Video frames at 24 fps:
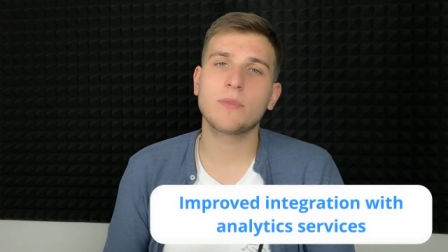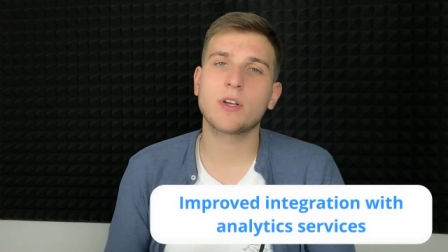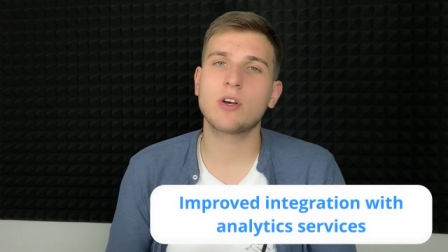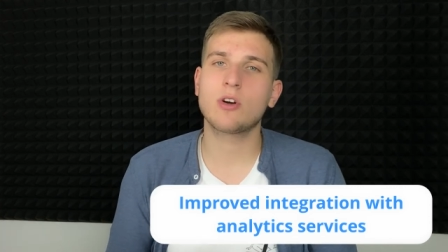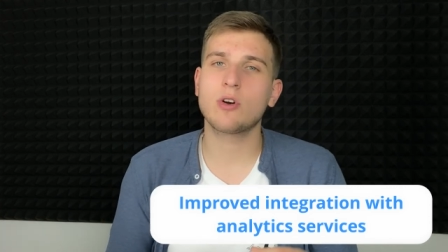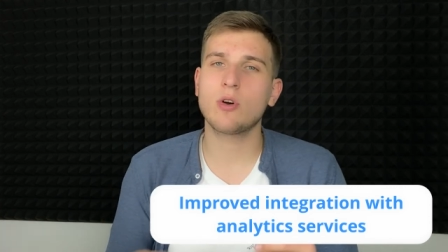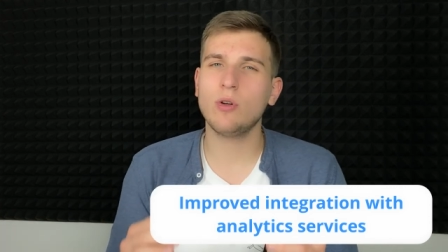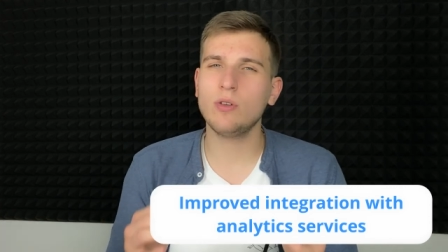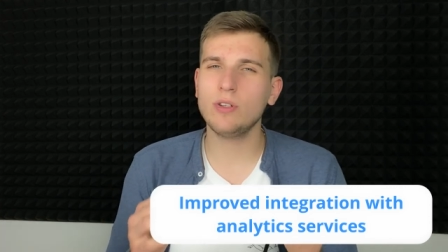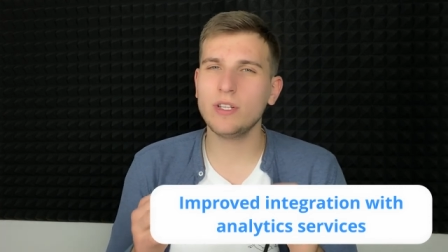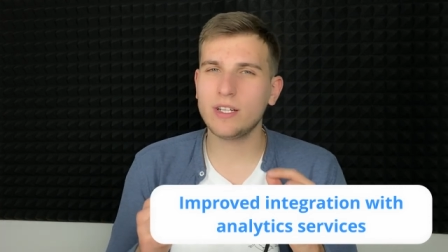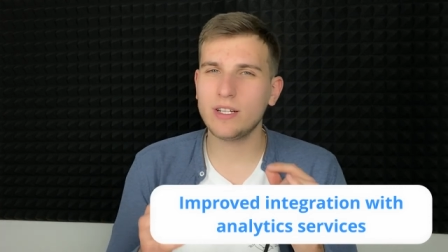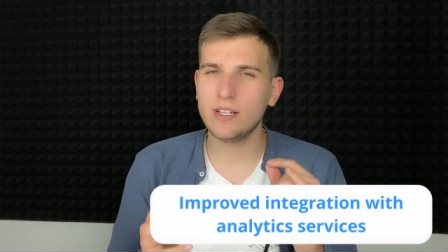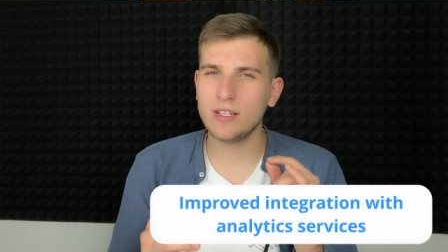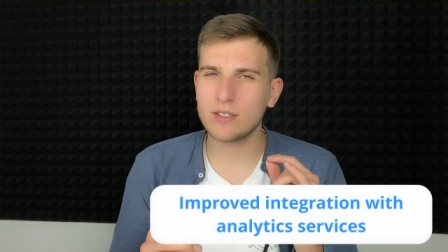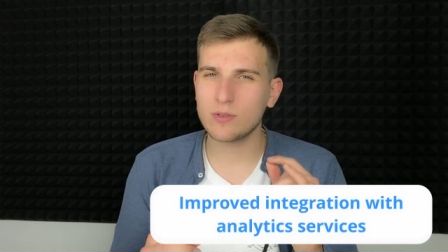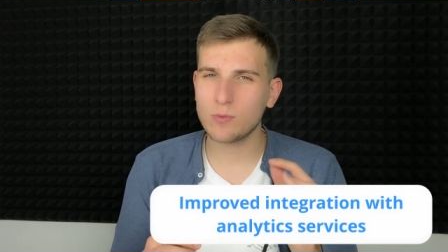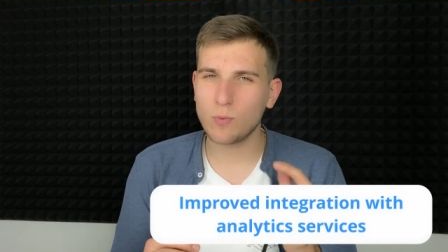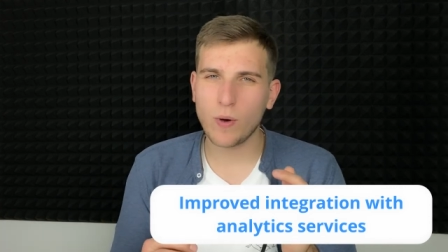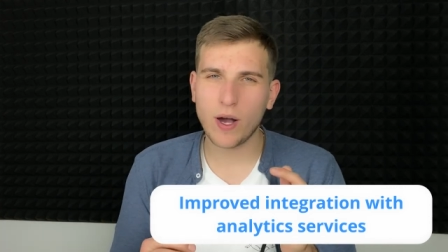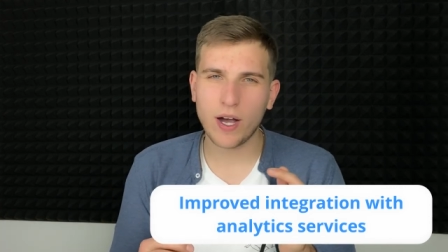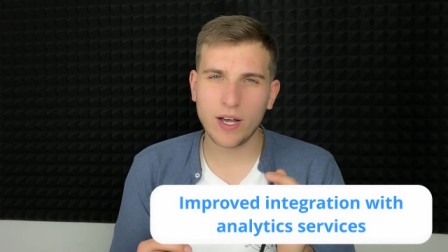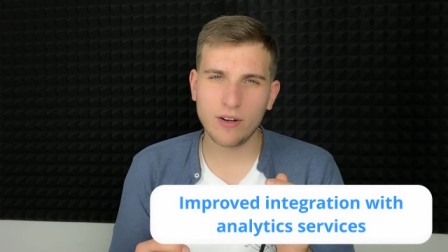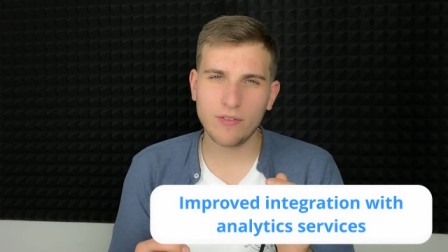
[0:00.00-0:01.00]
crawl at
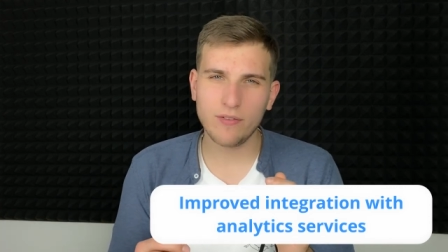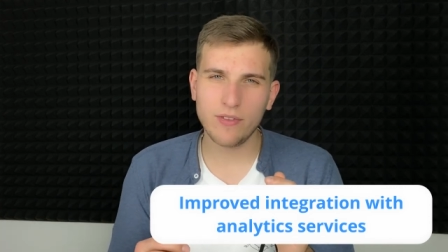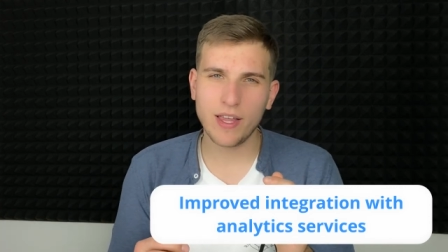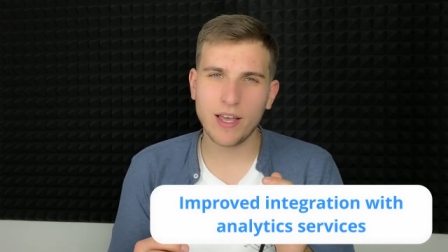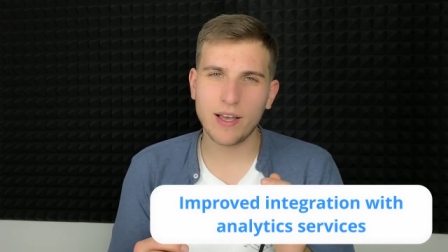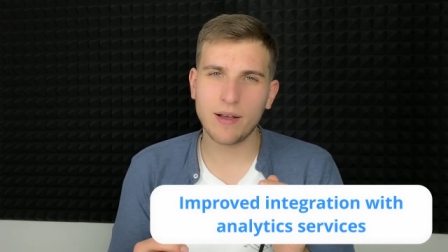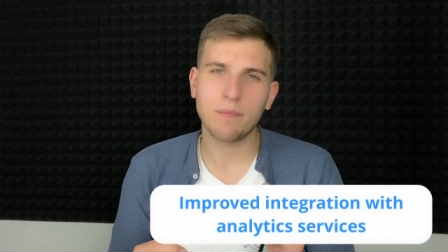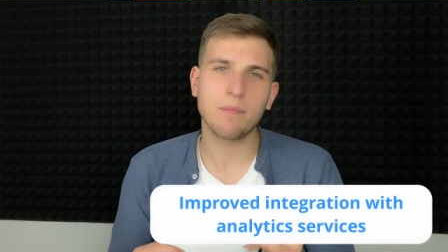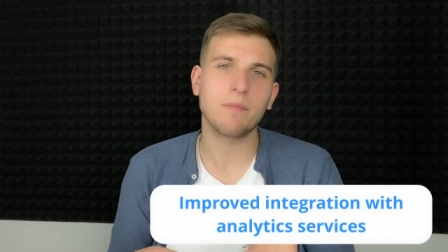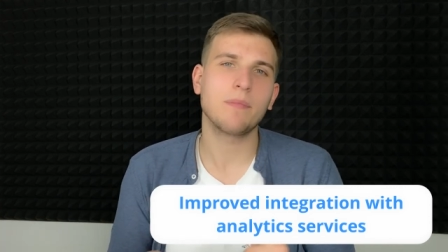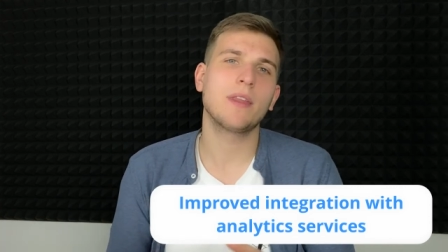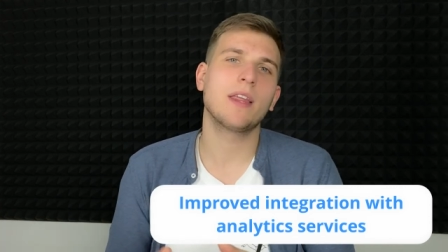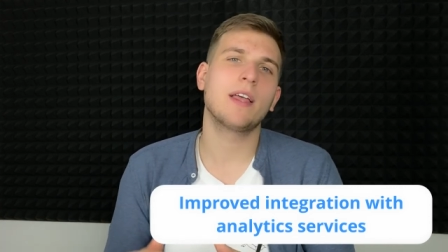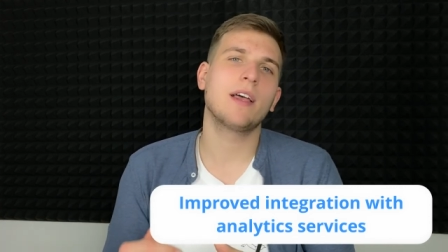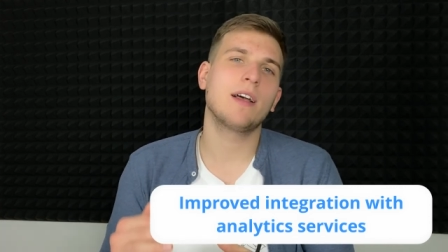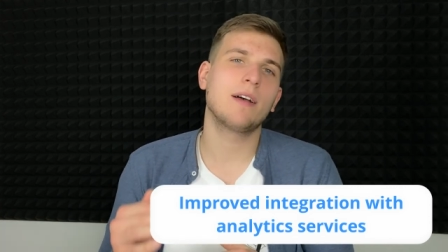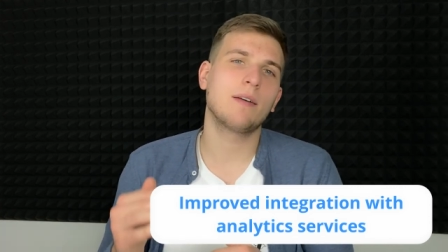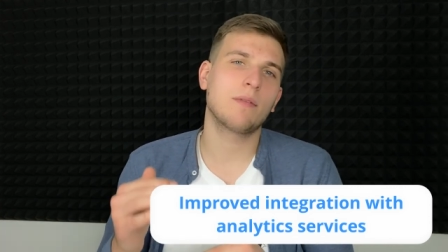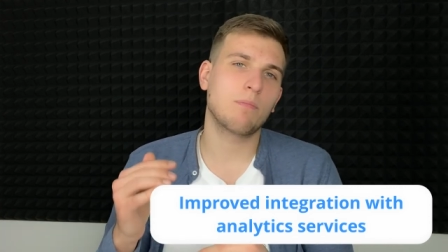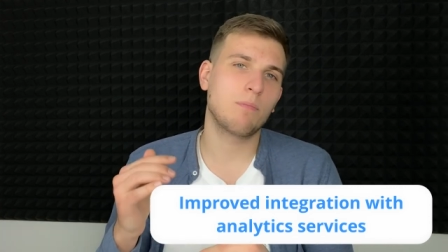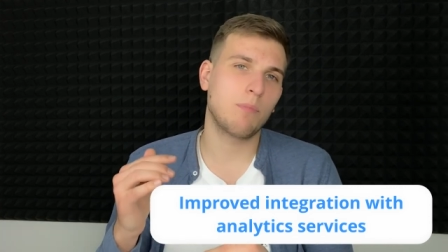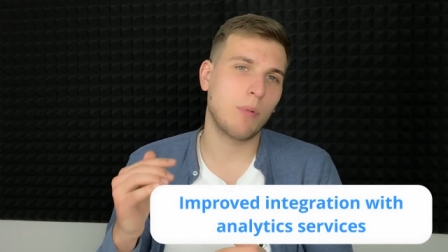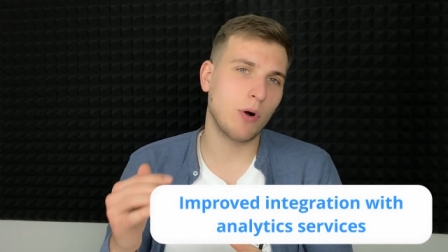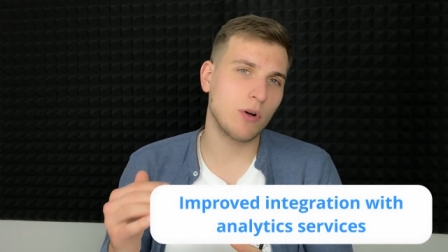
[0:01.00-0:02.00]
least one of them,
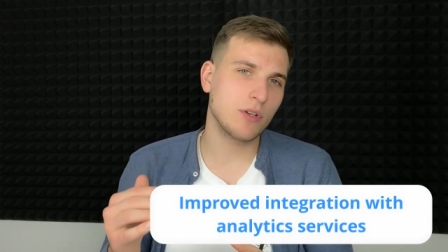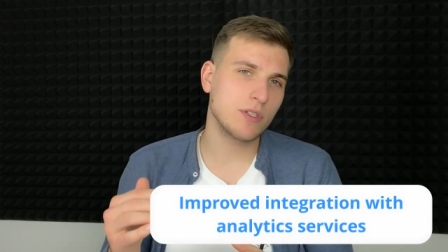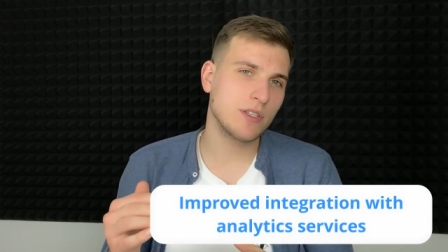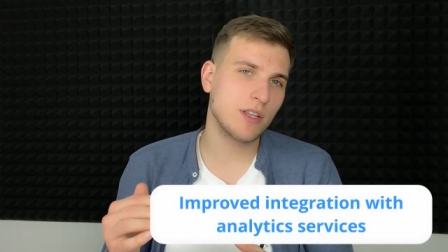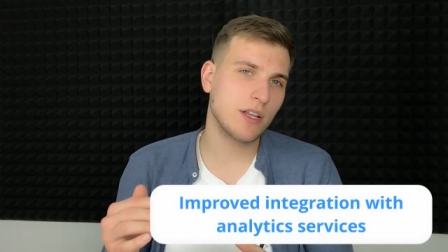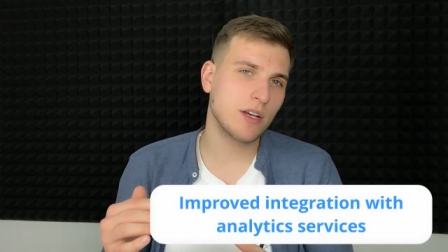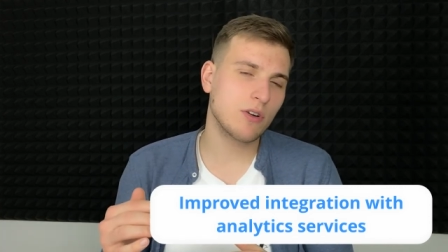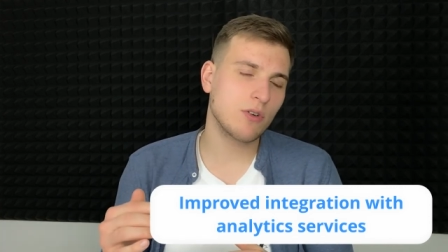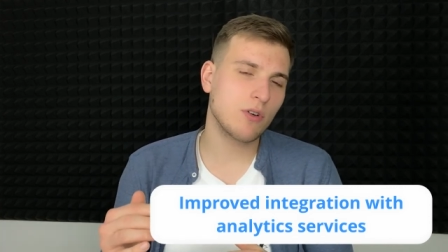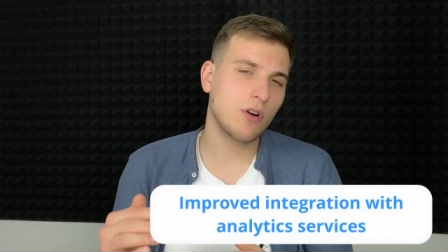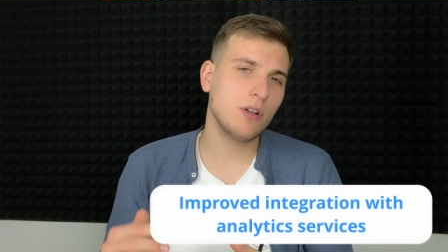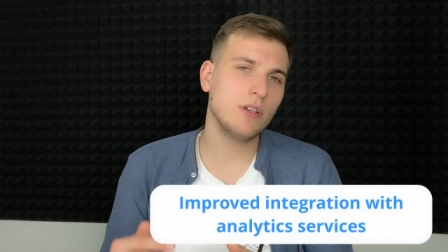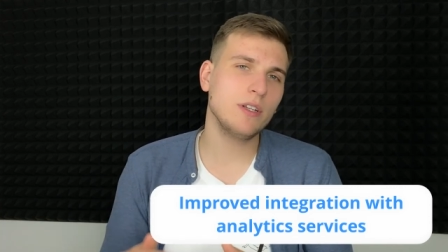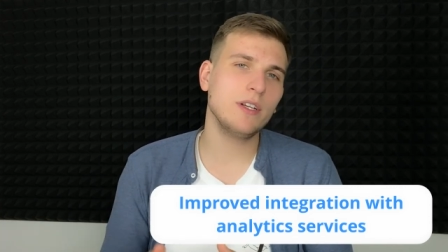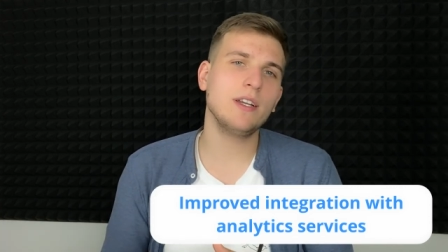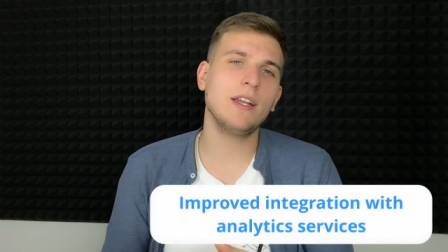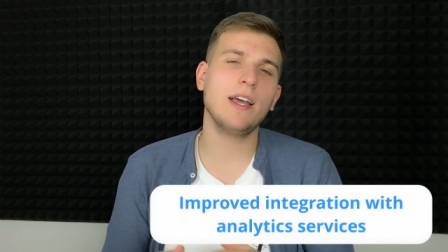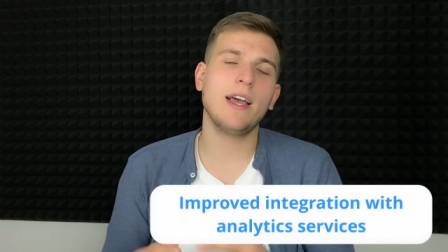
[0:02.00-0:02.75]
pause the crawling,